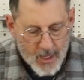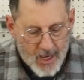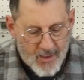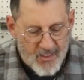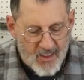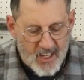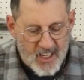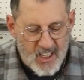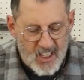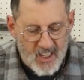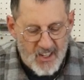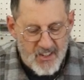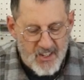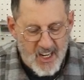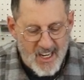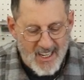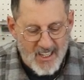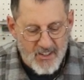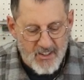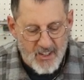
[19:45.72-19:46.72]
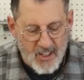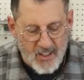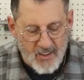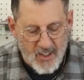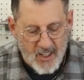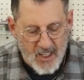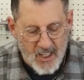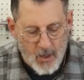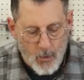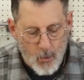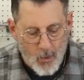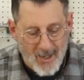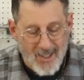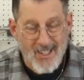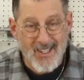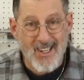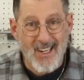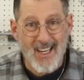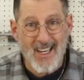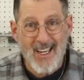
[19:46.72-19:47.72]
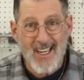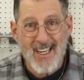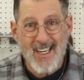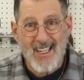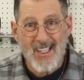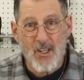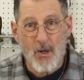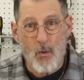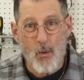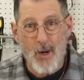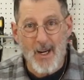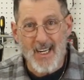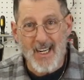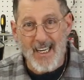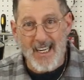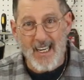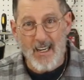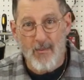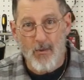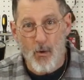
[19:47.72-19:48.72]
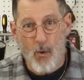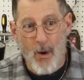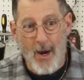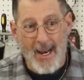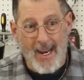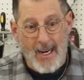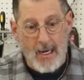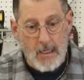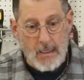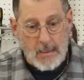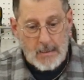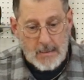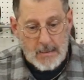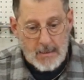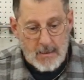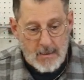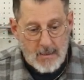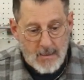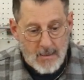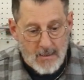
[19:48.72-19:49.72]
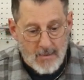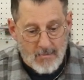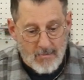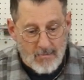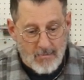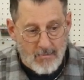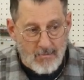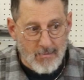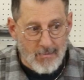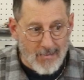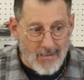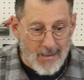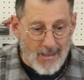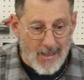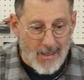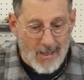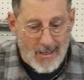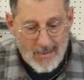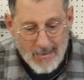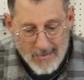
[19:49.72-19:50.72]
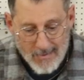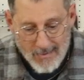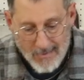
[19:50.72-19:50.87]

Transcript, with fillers: I think he's hinting that he wants to, to win the giveaway. Yeah.